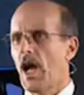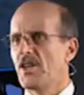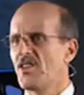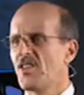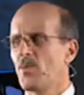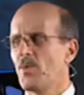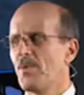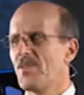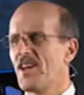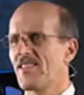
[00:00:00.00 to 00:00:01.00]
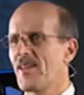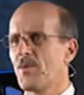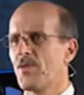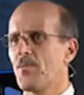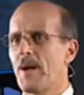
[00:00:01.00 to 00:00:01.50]
And she said, "Well, but that's not
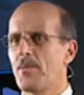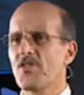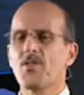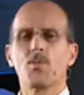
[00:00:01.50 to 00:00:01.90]
what the Bible says."